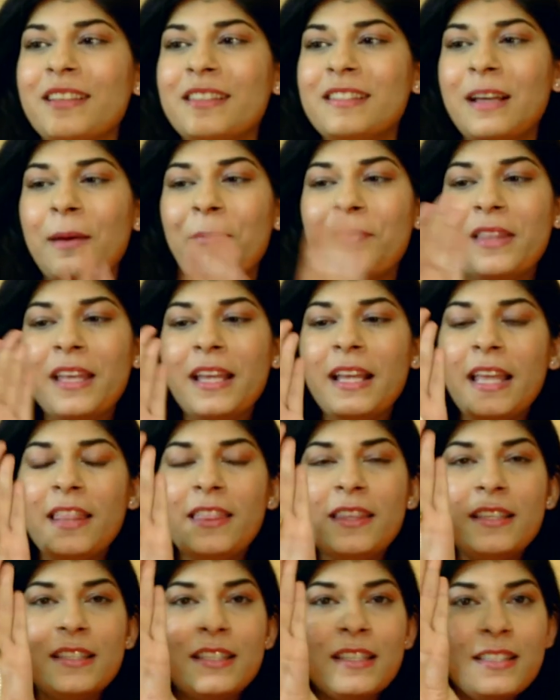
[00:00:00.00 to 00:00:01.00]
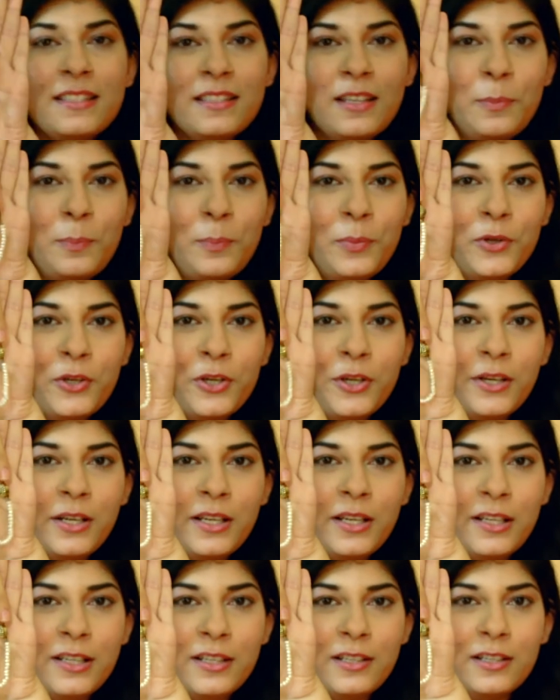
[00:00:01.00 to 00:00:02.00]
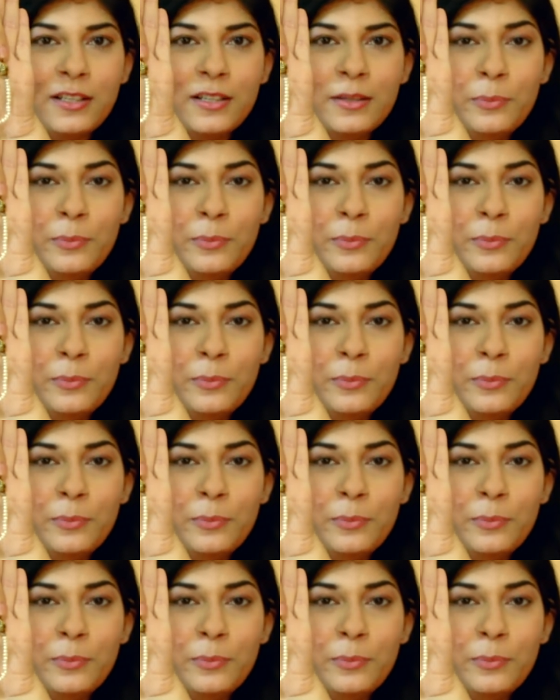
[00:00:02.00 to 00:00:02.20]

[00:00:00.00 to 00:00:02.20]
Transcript: something and this is a pearl uh,